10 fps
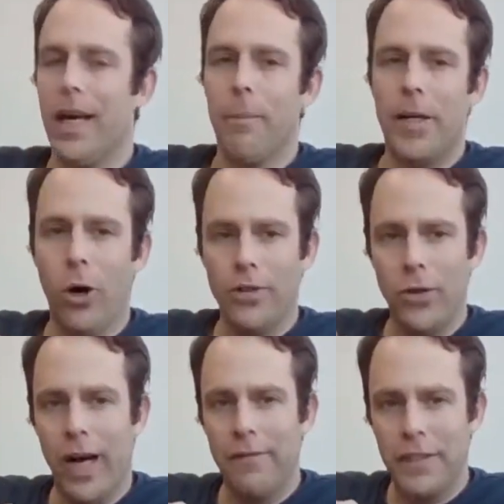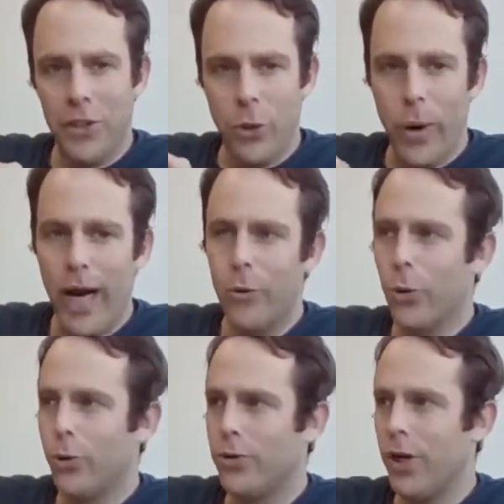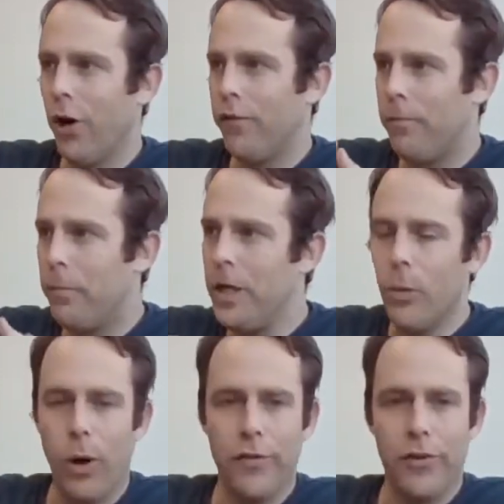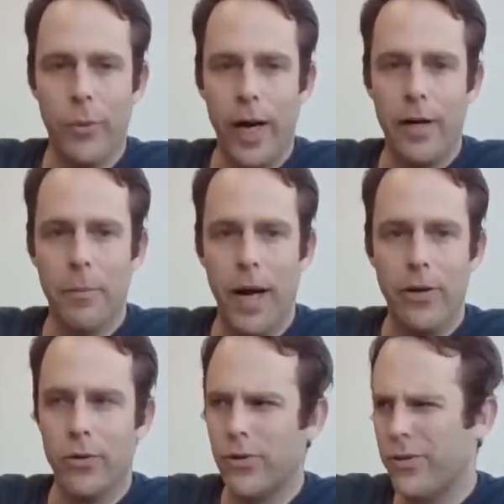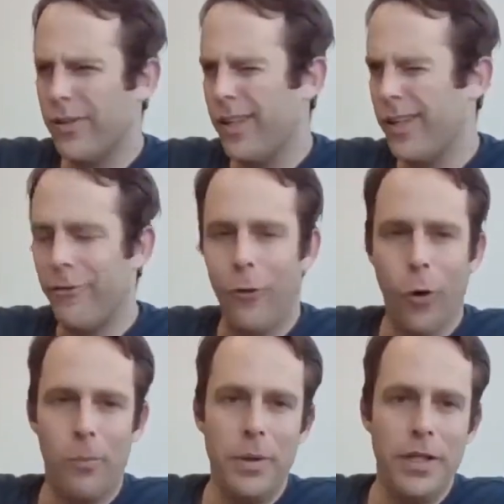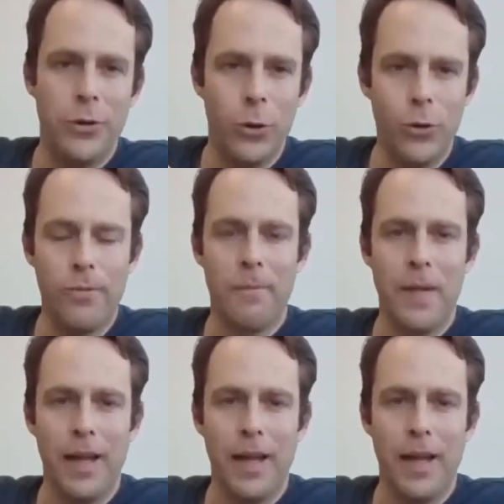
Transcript: Because you have the square root of b1 squared minus 4b2,